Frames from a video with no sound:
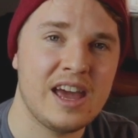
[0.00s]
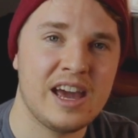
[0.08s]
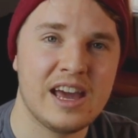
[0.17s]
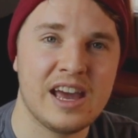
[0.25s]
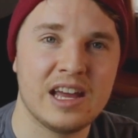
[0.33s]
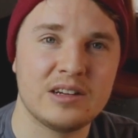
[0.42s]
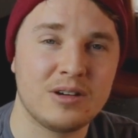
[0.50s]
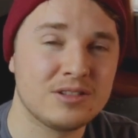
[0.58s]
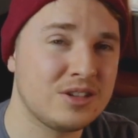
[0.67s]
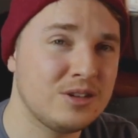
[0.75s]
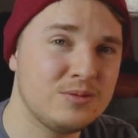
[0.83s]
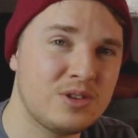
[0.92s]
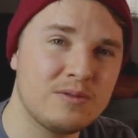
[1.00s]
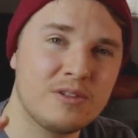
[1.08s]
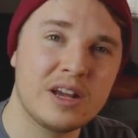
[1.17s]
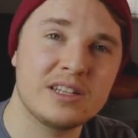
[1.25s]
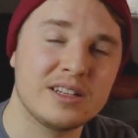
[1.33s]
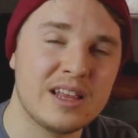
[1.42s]
And also don't
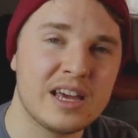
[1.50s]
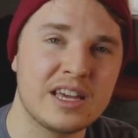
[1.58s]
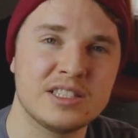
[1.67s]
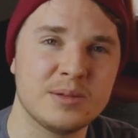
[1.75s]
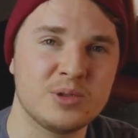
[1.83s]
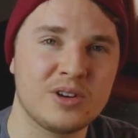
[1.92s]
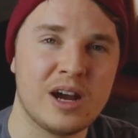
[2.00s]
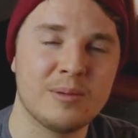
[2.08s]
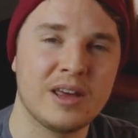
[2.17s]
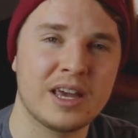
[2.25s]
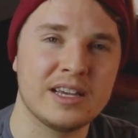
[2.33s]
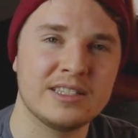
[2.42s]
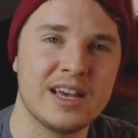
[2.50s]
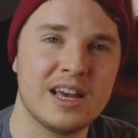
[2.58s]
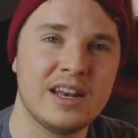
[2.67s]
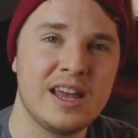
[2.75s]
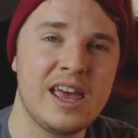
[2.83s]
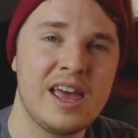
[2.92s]
forget to like and subscribe, like I
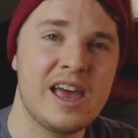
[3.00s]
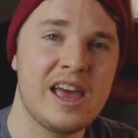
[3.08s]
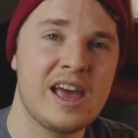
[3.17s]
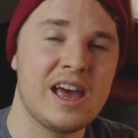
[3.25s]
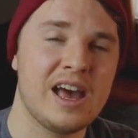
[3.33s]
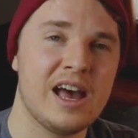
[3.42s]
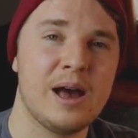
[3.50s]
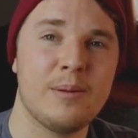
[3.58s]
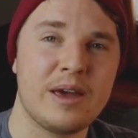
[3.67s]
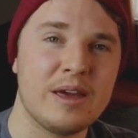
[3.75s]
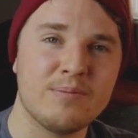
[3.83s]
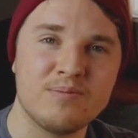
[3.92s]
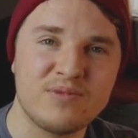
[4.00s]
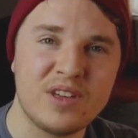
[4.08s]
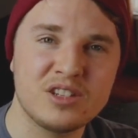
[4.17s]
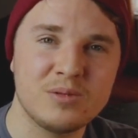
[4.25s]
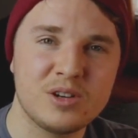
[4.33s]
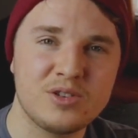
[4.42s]
said. And
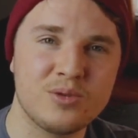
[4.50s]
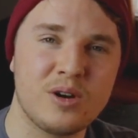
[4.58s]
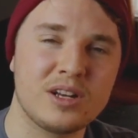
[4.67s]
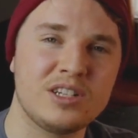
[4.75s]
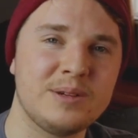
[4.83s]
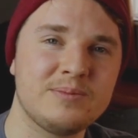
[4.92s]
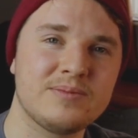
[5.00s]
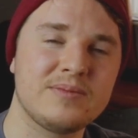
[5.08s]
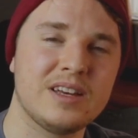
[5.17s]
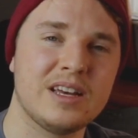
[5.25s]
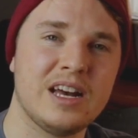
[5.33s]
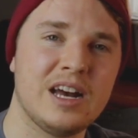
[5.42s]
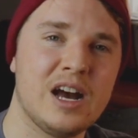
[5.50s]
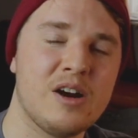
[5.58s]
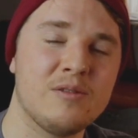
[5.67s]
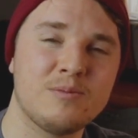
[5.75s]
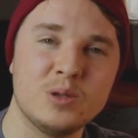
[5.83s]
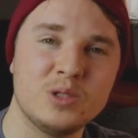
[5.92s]
thanks so much for watching. I
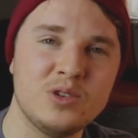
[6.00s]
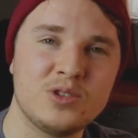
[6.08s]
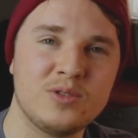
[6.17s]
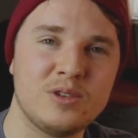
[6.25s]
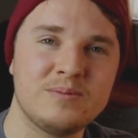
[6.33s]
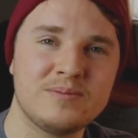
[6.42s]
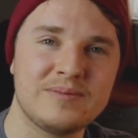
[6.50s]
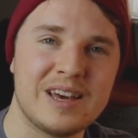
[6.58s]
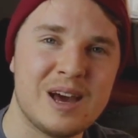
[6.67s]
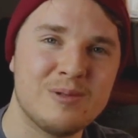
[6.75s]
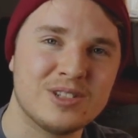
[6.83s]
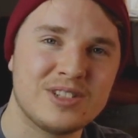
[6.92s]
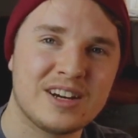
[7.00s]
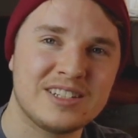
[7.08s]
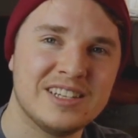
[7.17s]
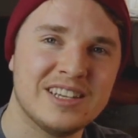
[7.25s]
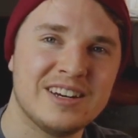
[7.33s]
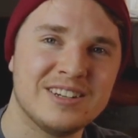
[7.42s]
hope it was useful, and we'll talk
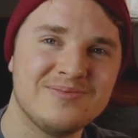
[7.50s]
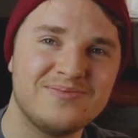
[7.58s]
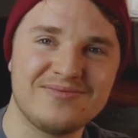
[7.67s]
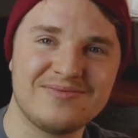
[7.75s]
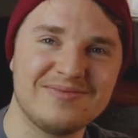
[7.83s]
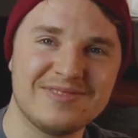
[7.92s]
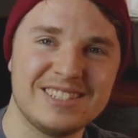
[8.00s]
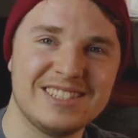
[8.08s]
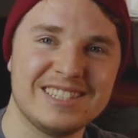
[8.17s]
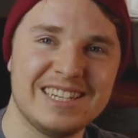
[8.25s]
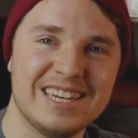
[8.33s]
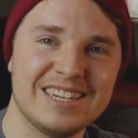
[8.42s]
to you later. See ya.